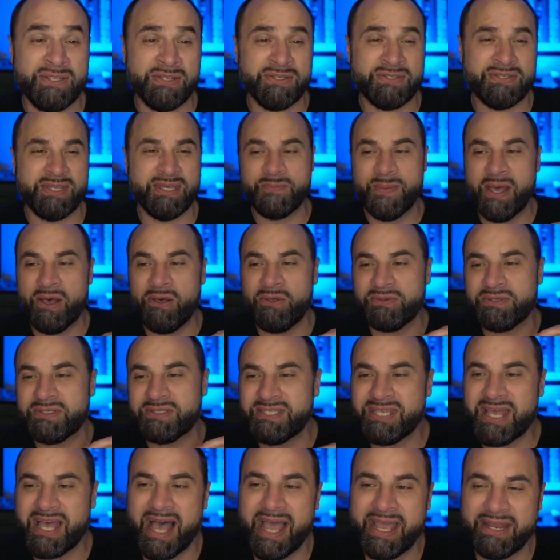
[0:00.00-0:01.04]
They smell
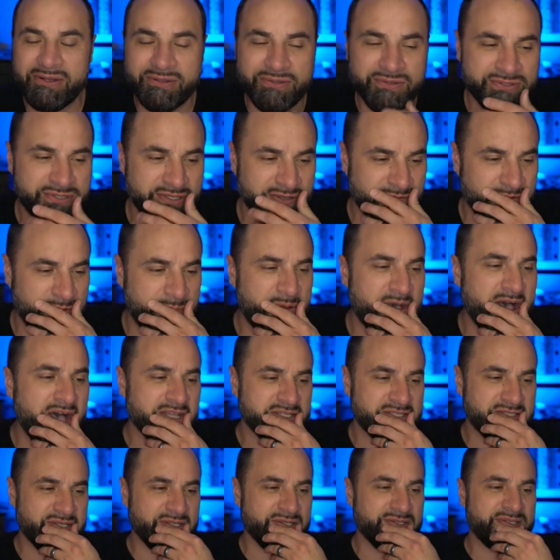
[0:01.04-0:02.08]
titles of
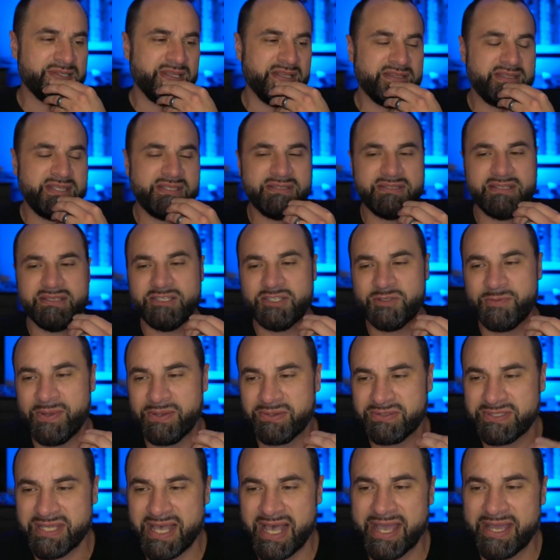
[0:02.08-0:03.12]
apostles. They
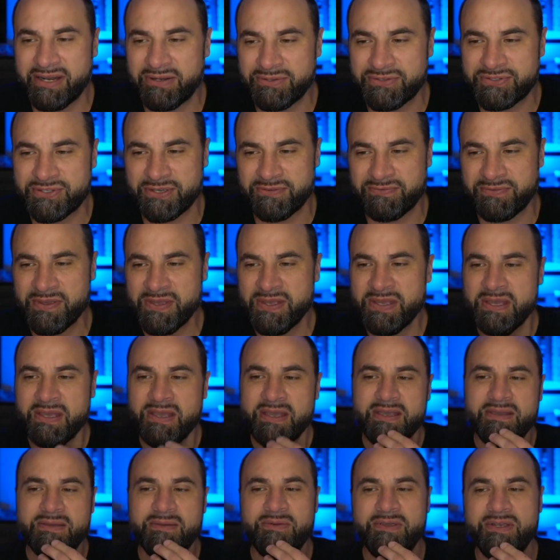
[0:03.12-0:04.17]
smell titles of,
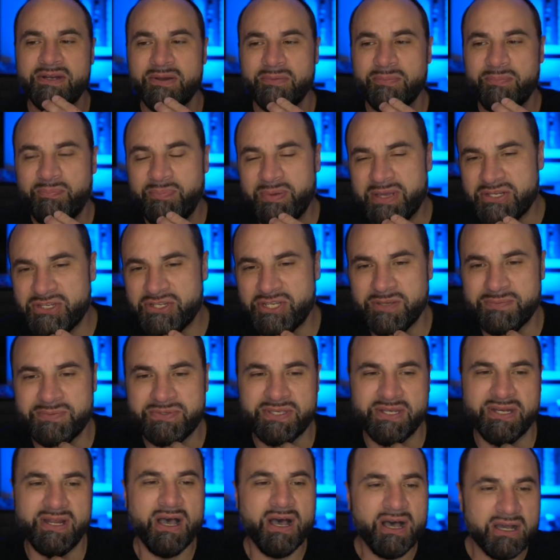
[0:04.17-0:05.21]
you know,
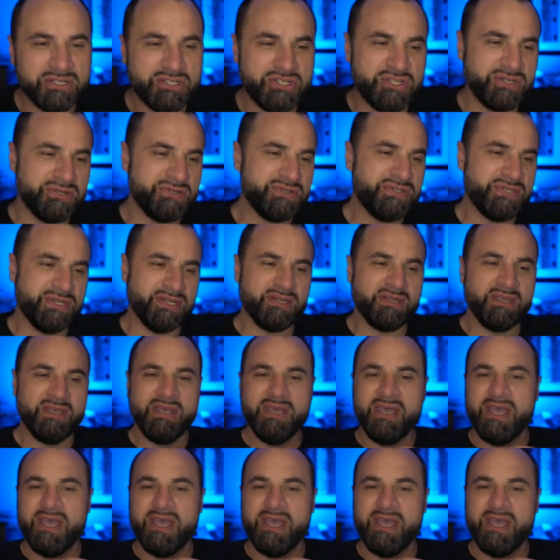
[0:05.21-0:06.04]
bishops and ushers and